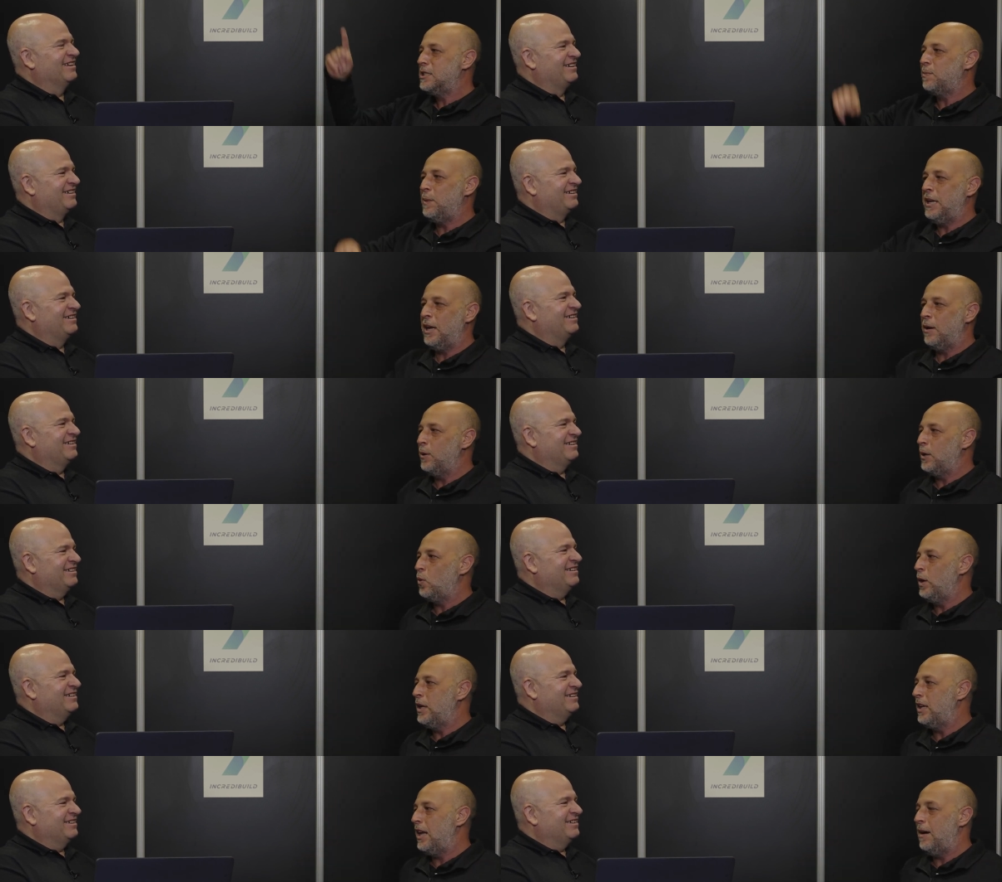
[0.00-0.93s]
Speaker 1: spinning
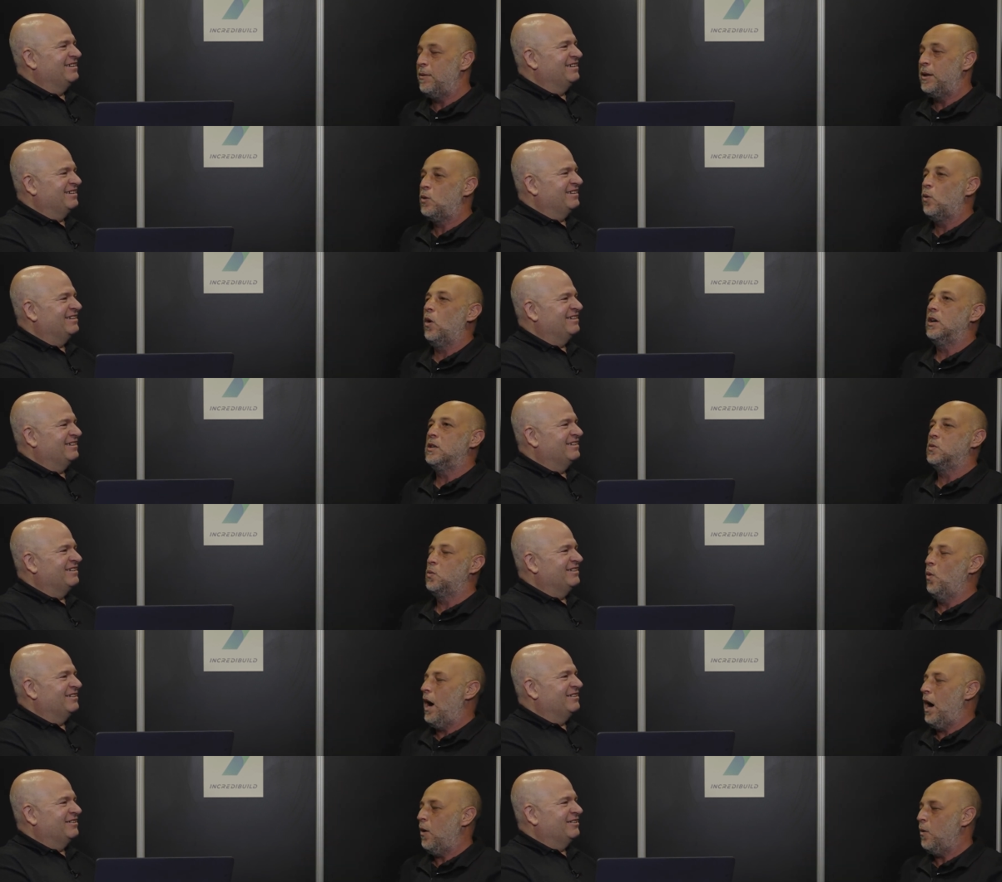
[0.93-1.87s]
between them, it was
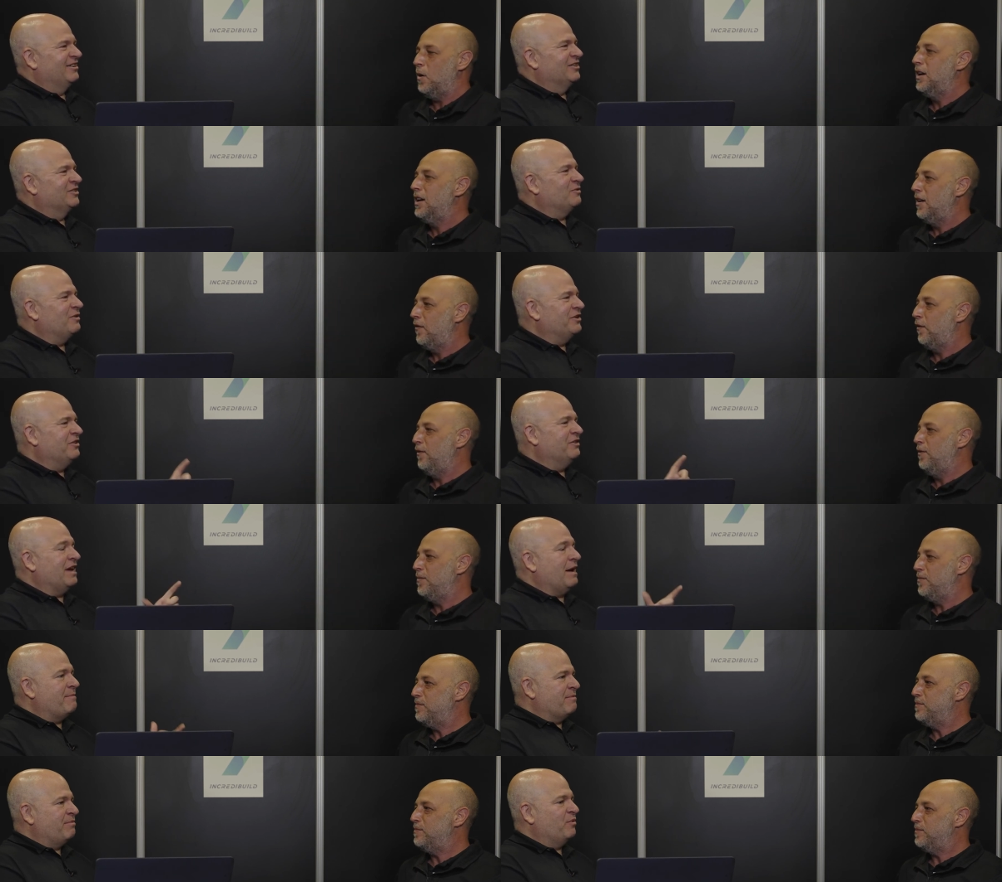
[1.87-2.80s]
wow.
Speaker 2: So on your,
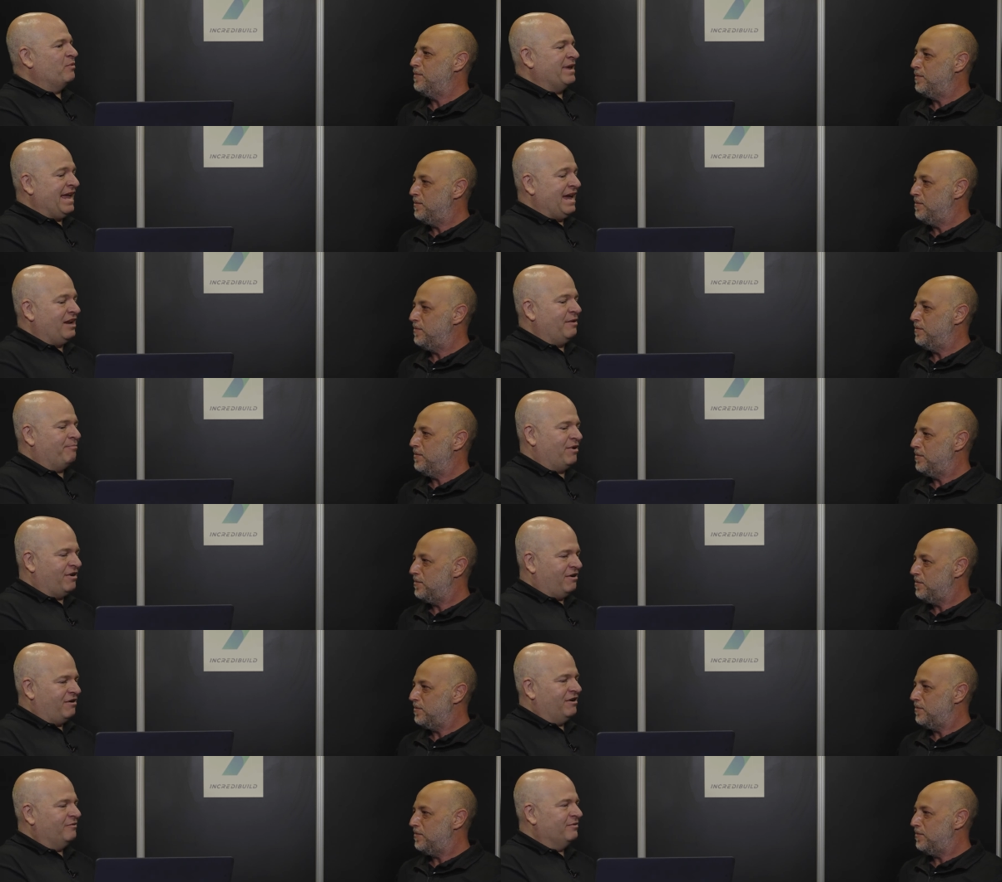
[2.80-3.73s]
I remember we had a
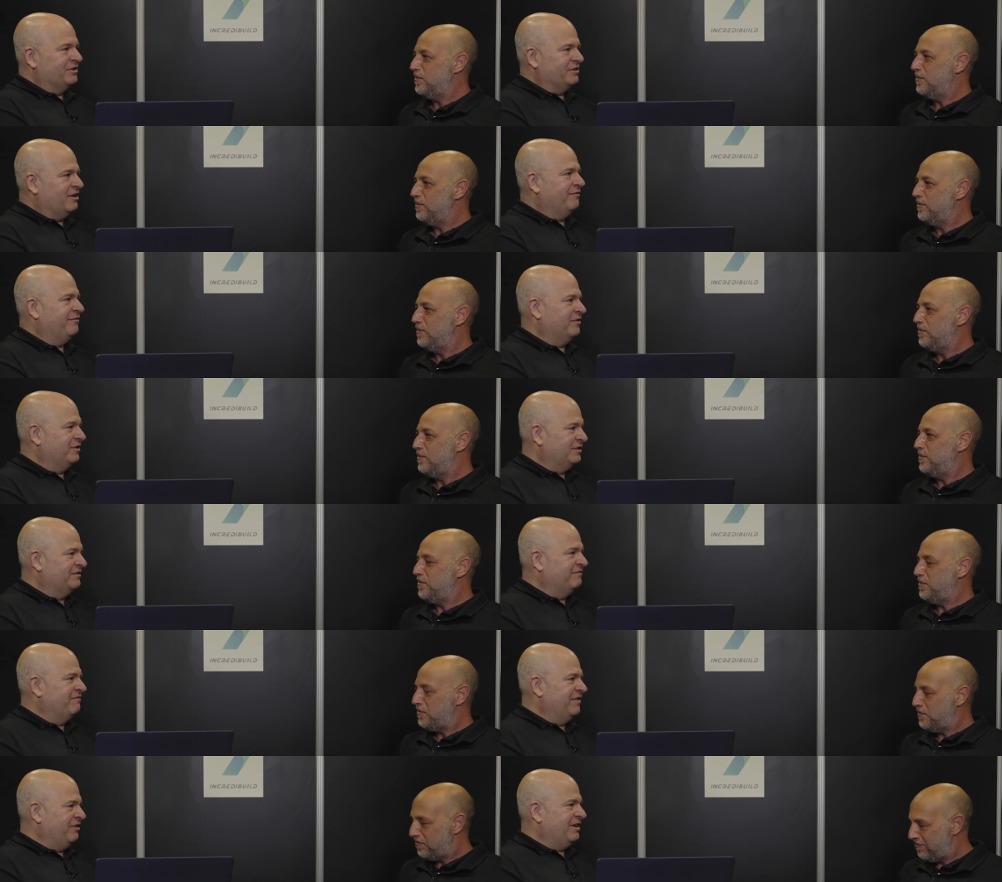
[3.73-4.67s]
Pong was our
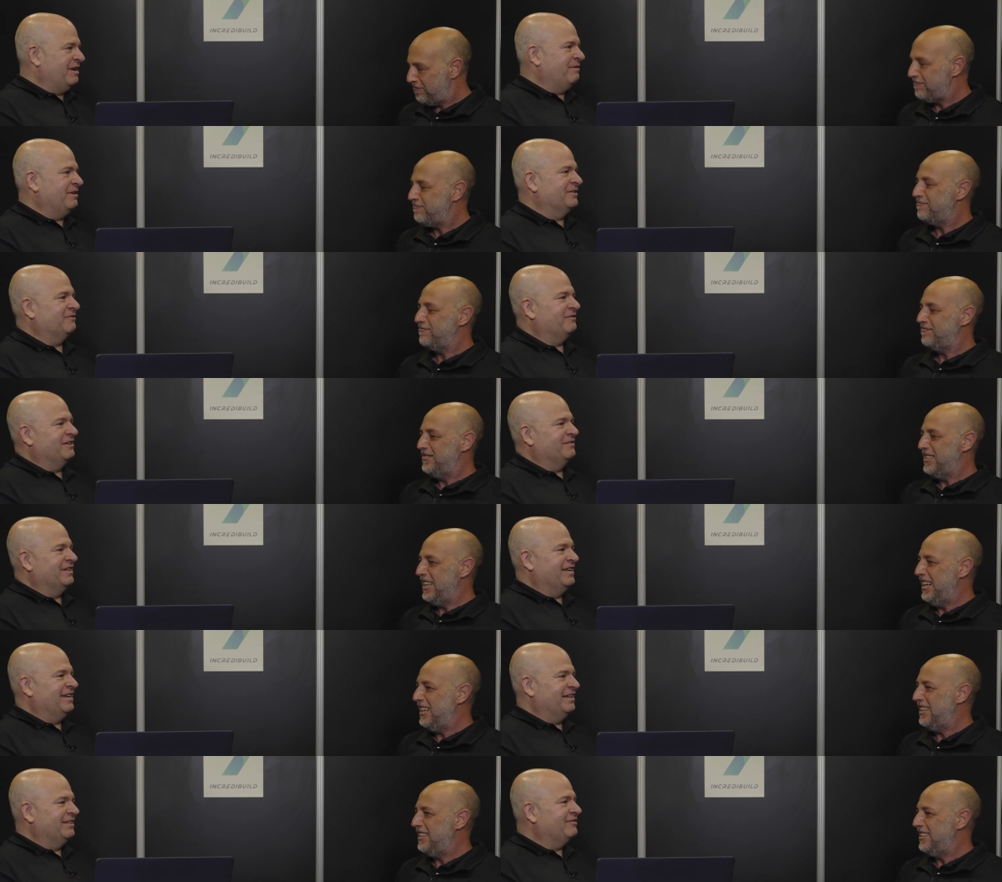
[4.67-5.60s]
first video game console when I was
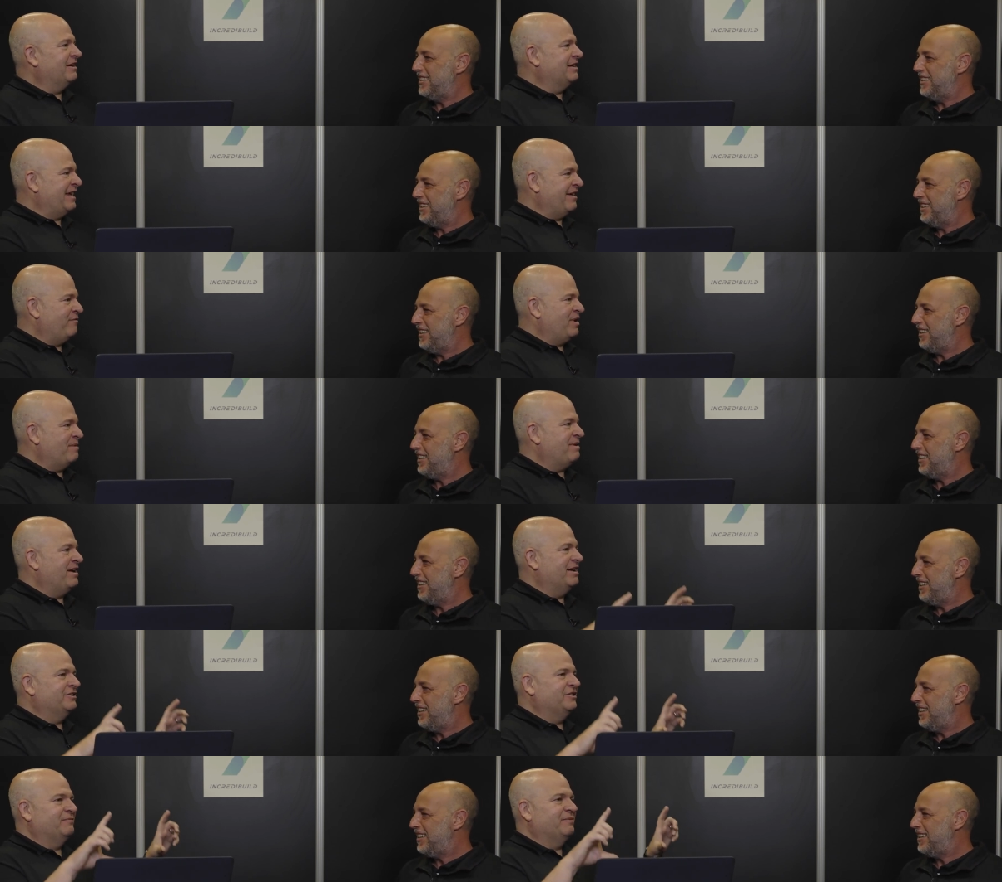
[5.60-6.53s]
a kid, so I gave away
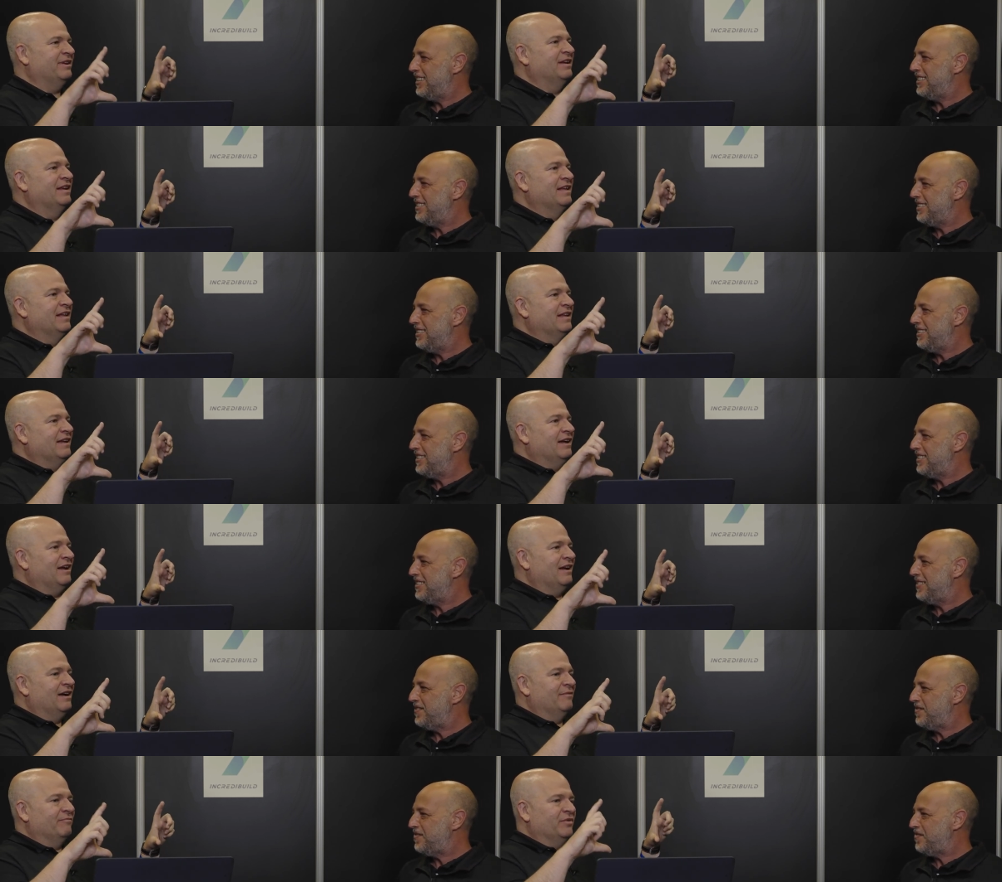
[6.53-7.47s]
my issue, but.
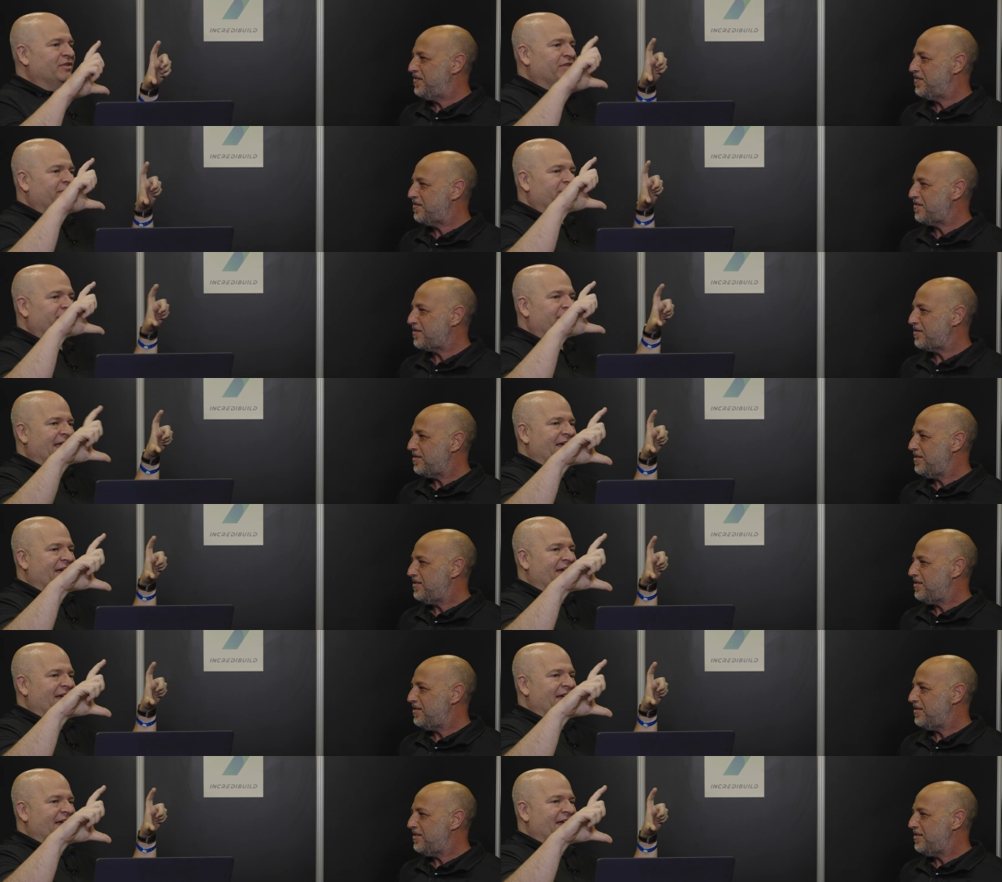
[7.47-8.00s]
Um, they